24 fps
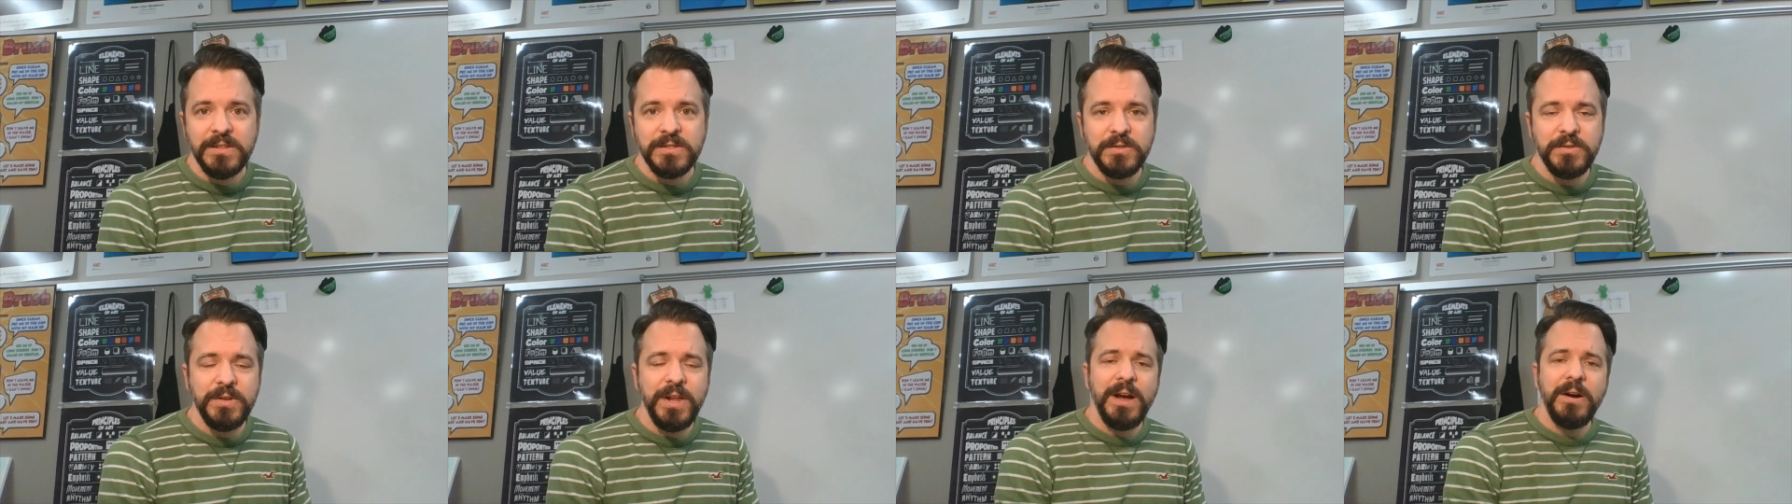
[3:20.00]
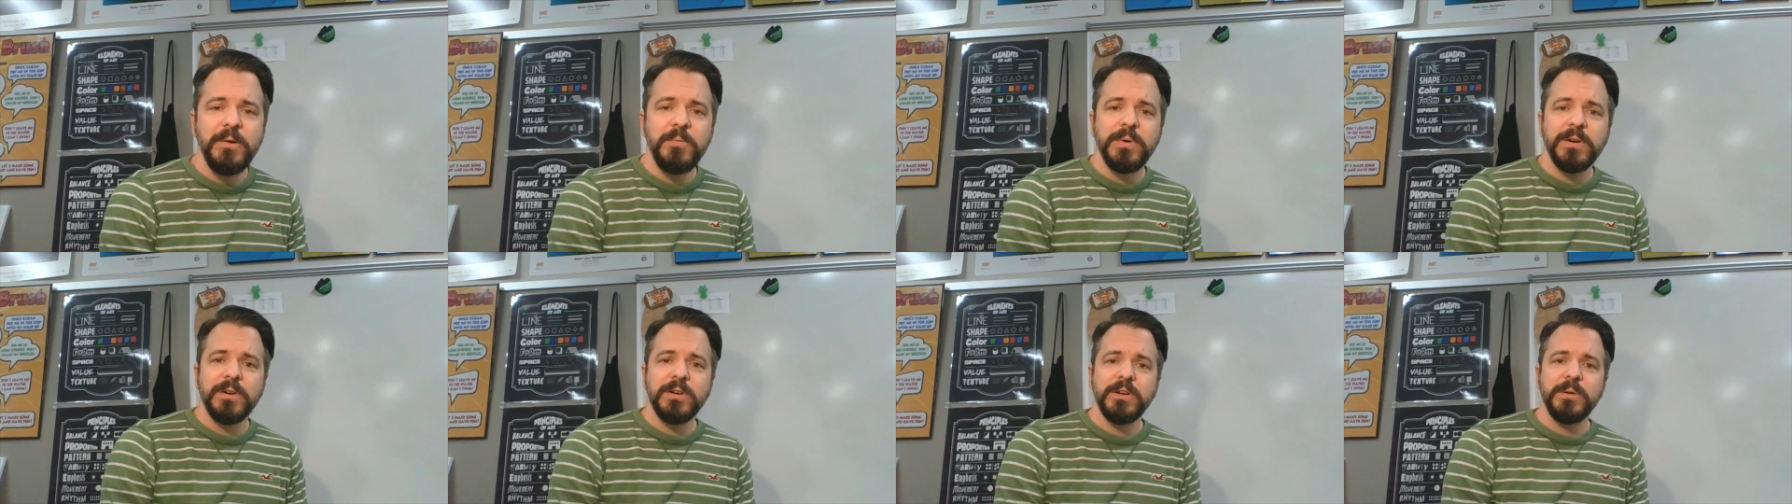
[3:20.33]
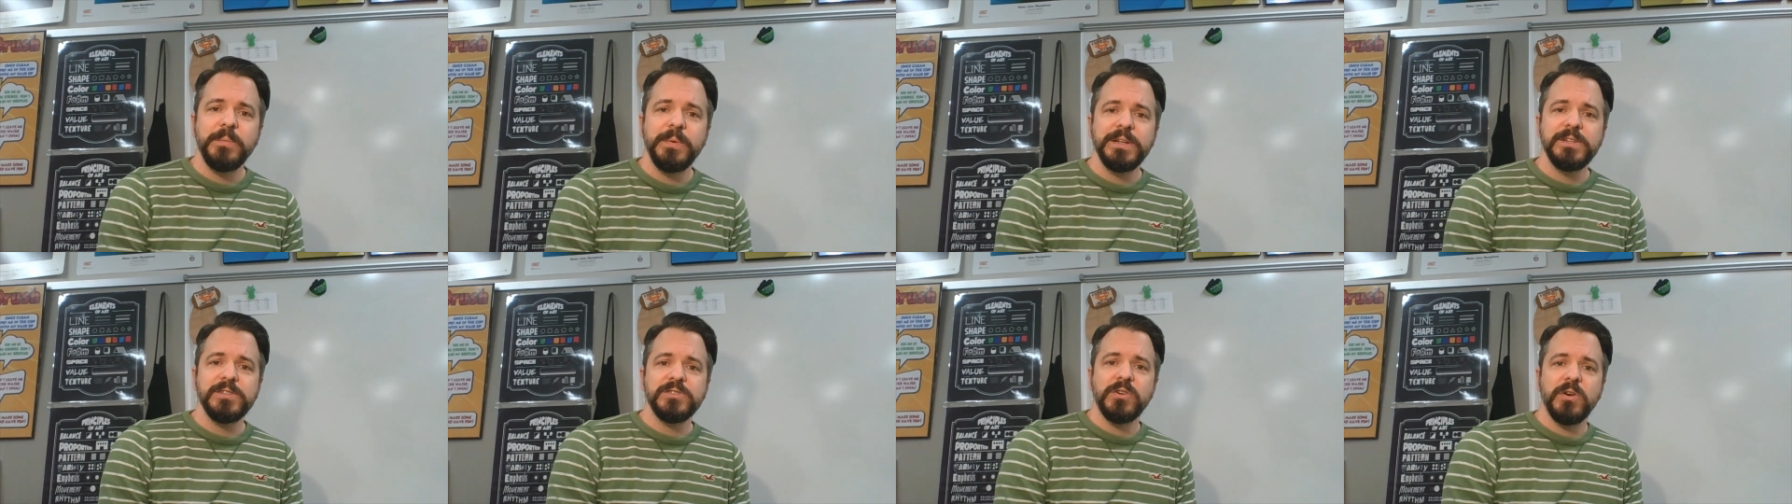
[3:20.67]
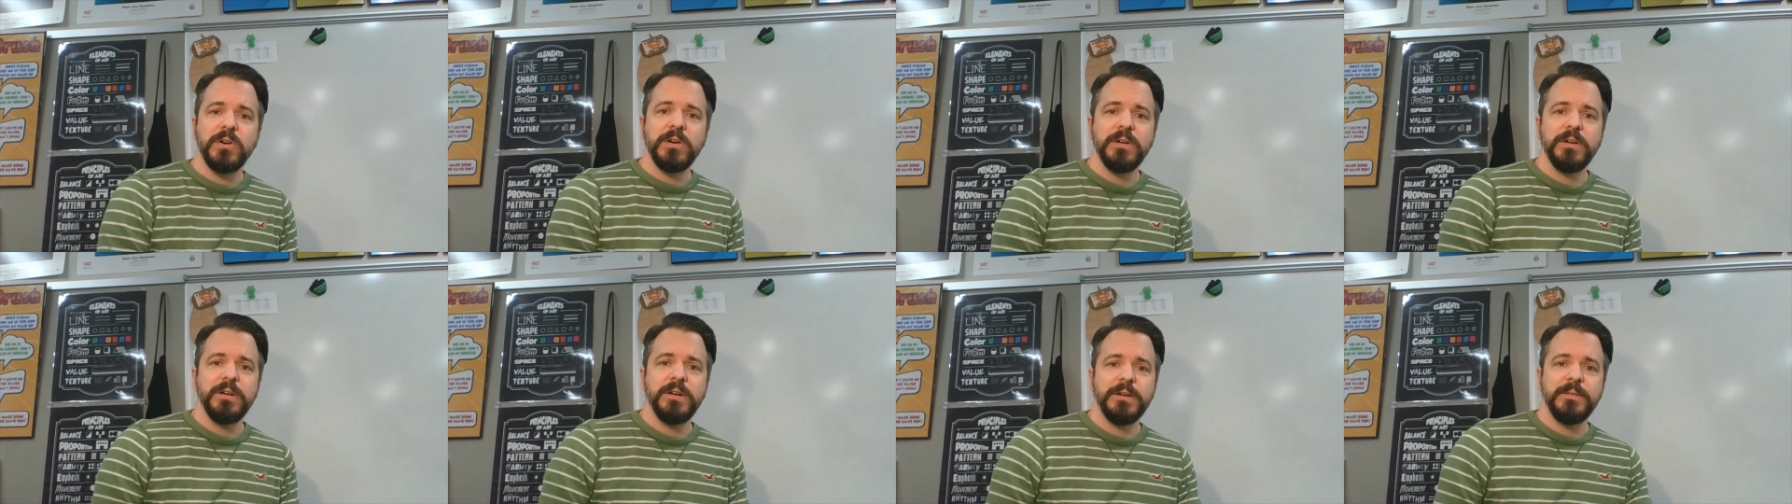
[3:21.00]
Now we're going to be
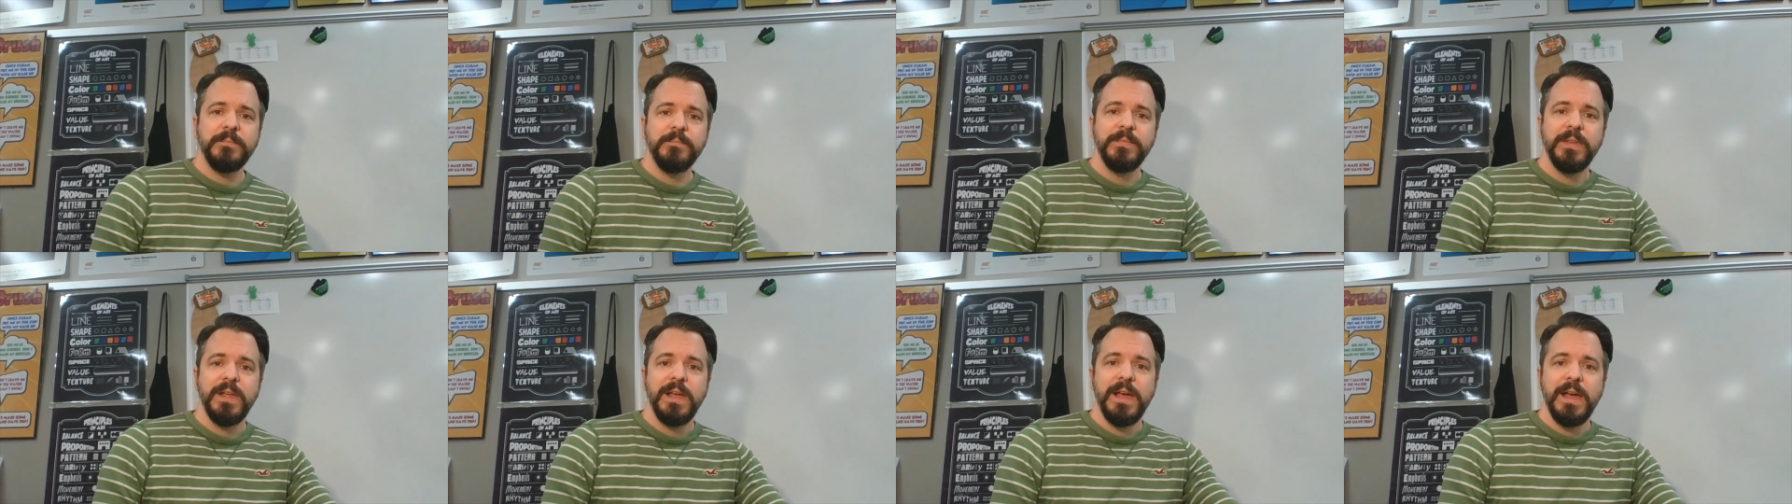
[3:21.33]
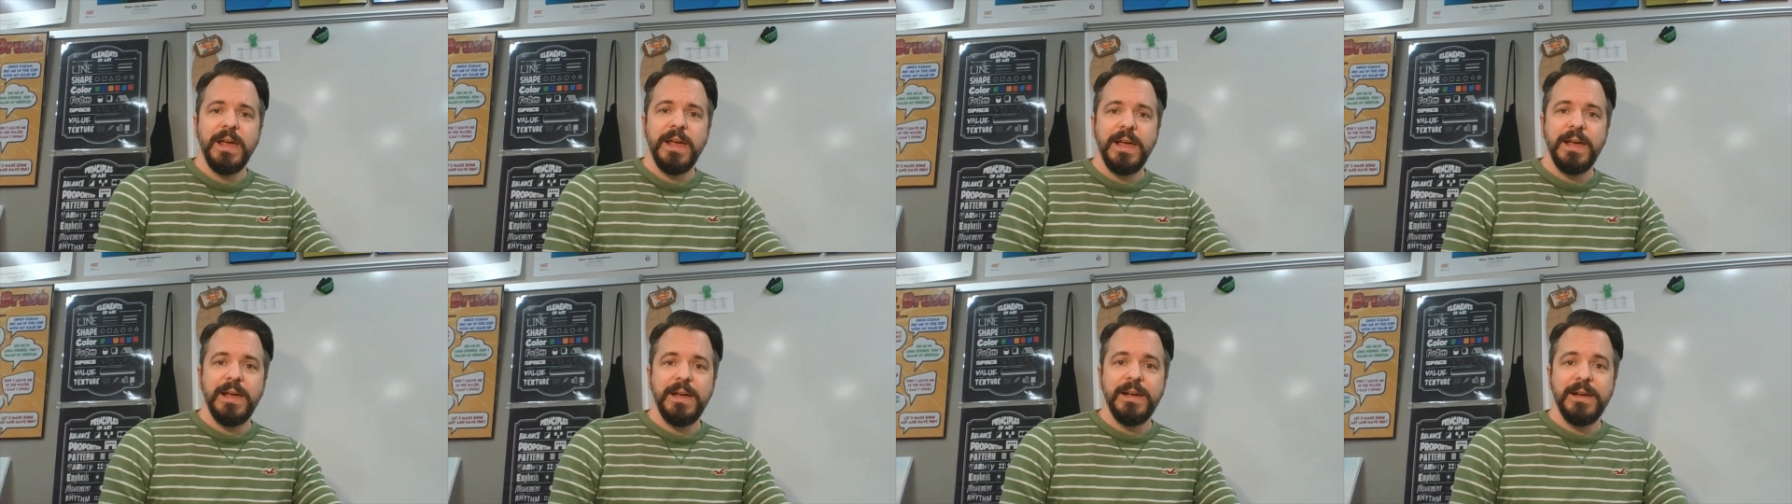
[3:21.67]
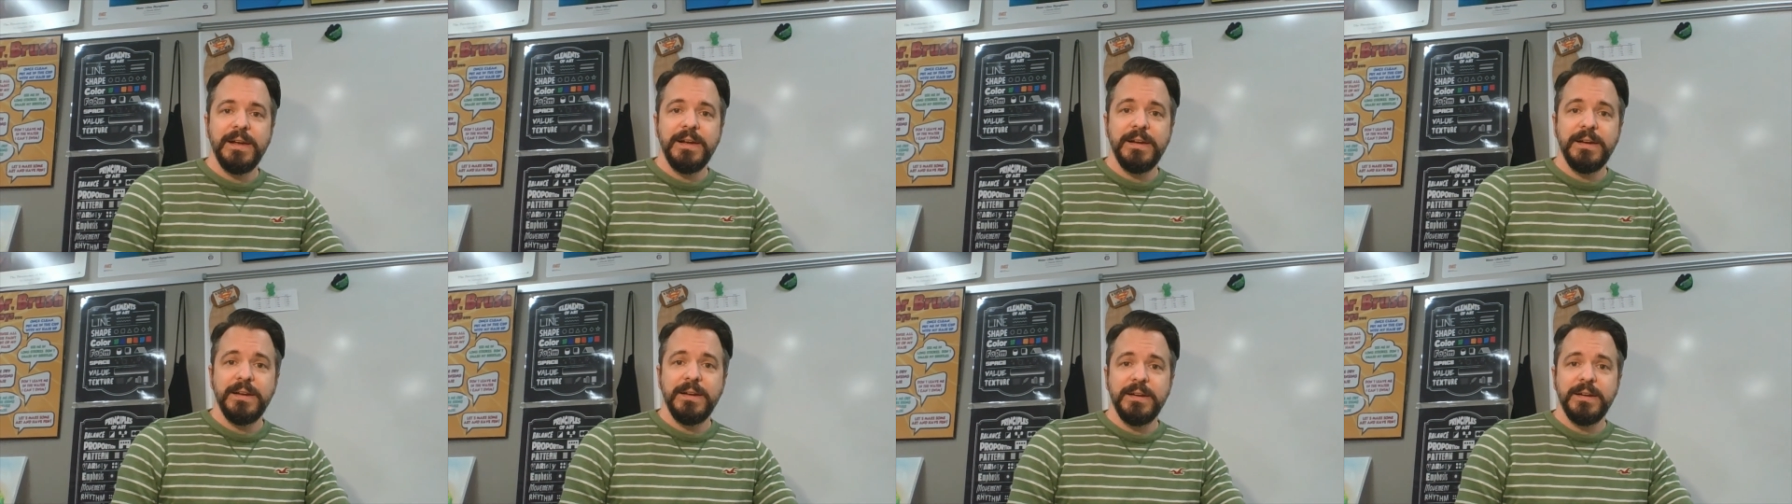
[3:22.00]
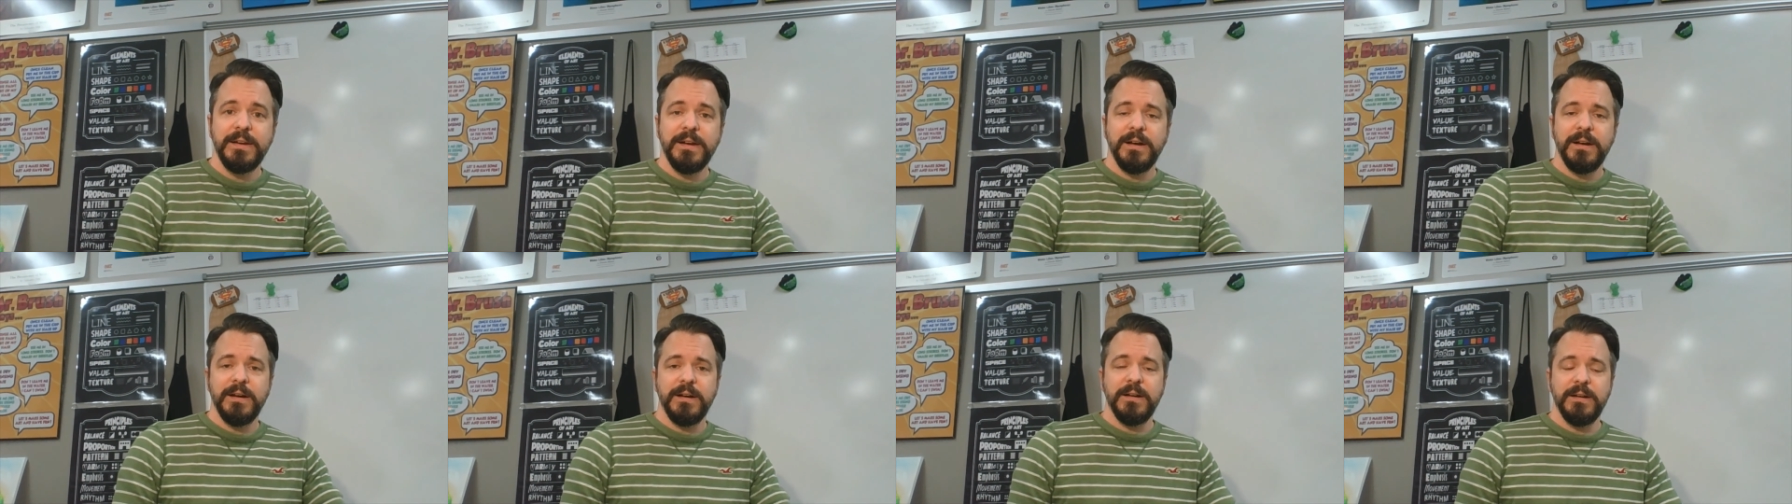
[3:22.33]
drawing
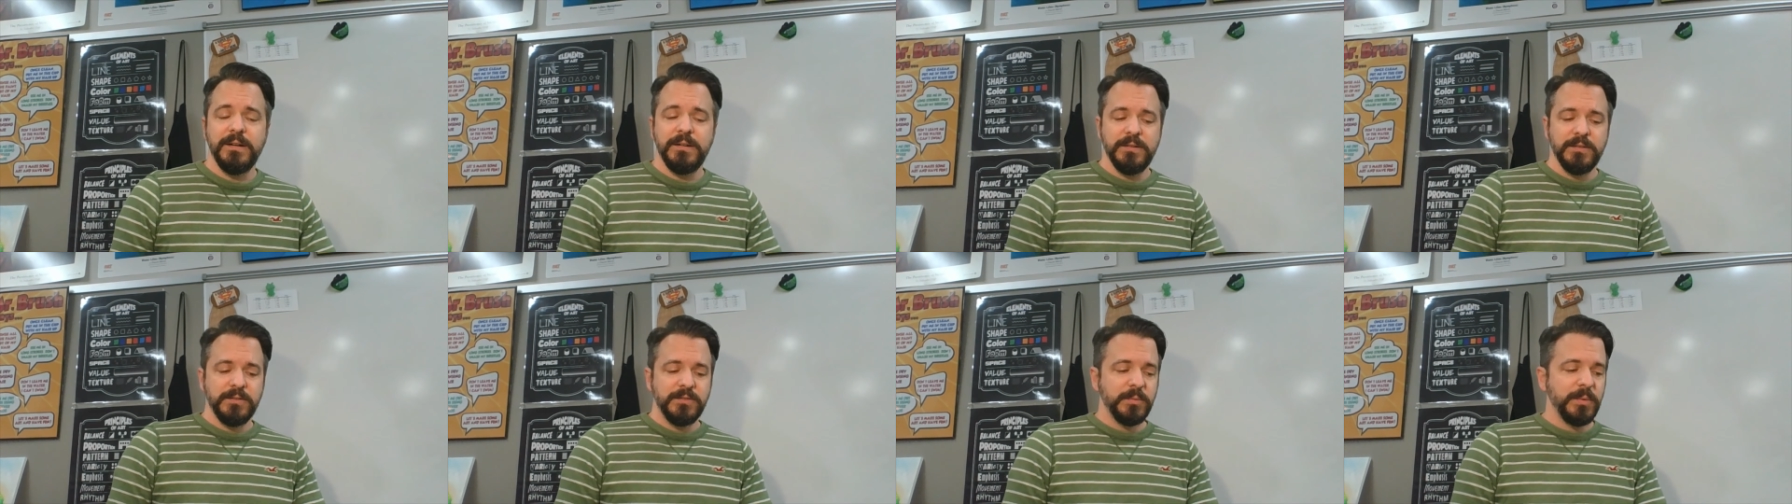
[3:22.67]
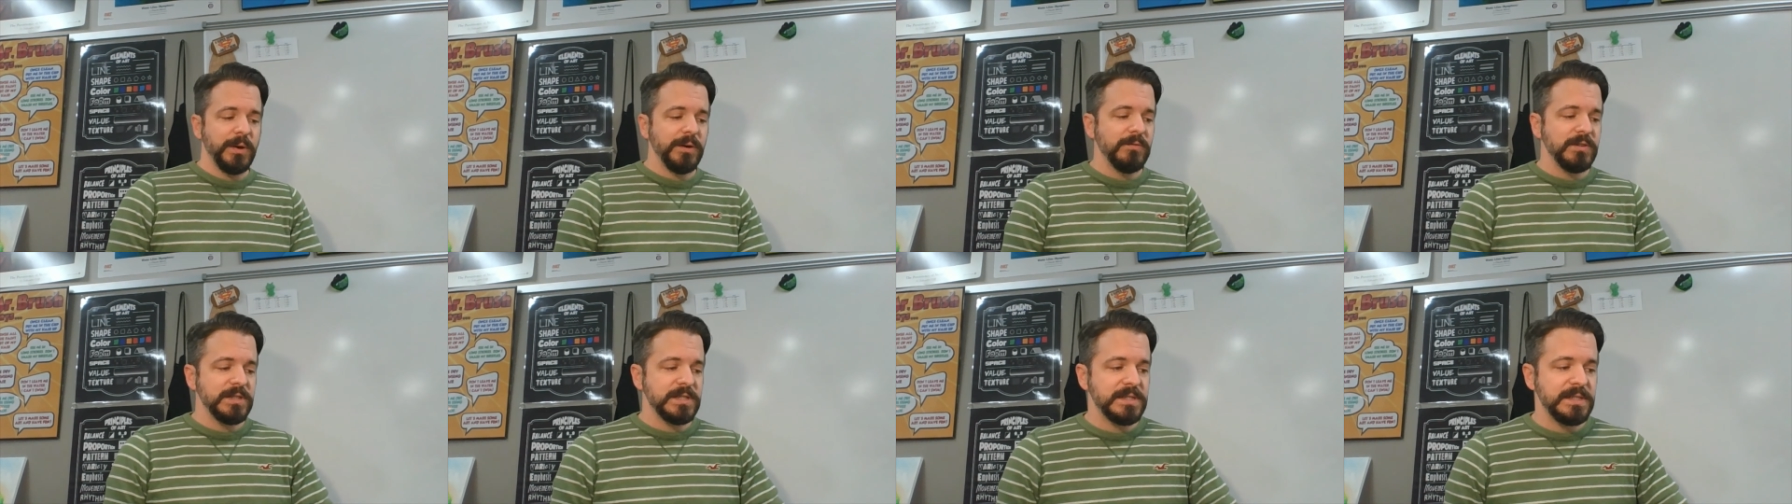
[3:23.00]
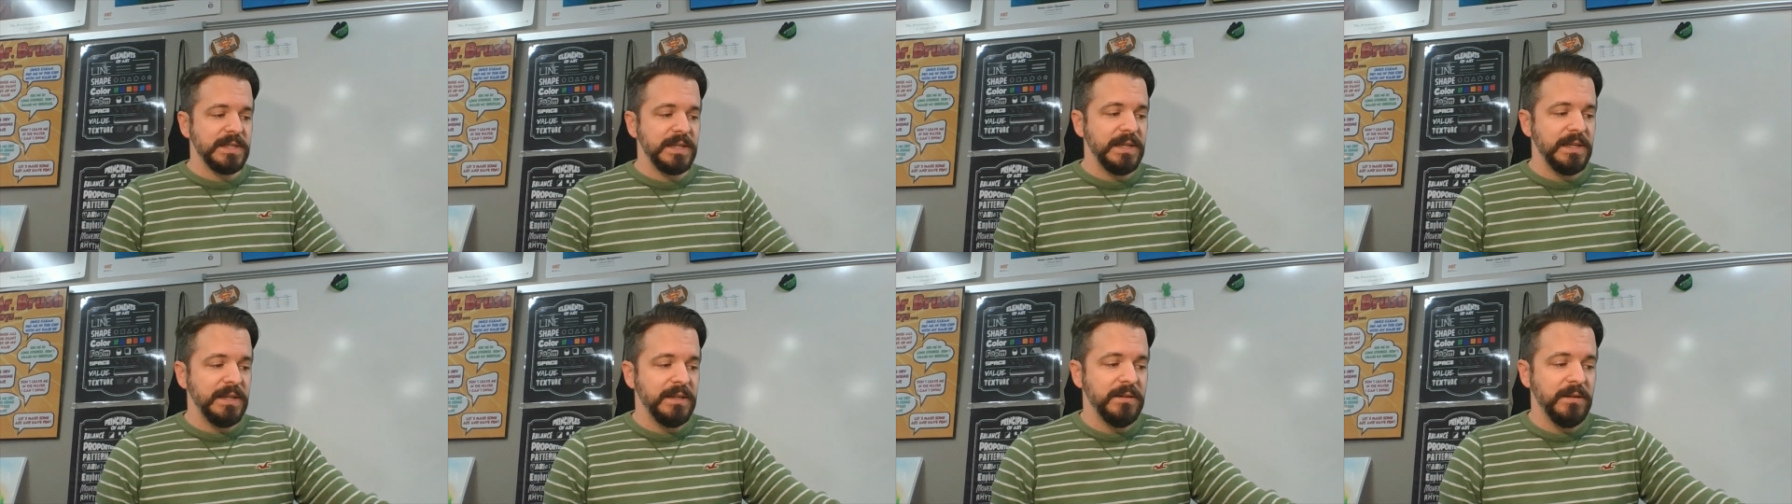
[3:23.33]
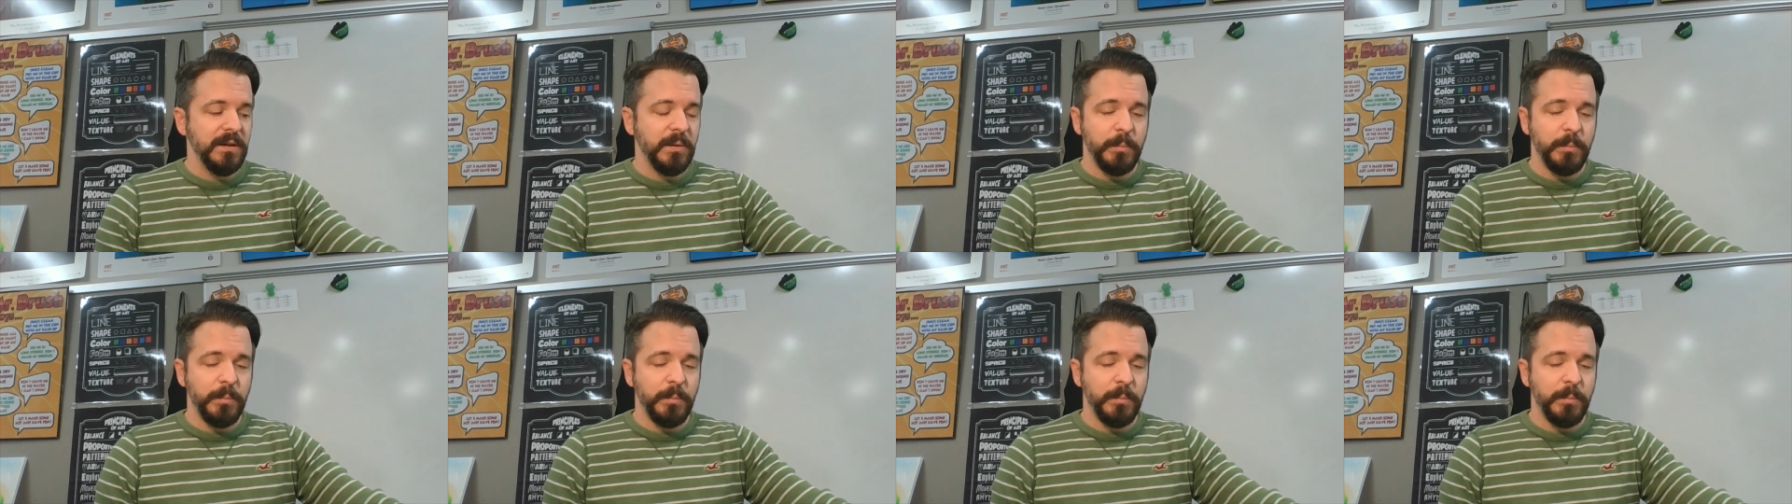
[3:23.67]
some kind of a scene,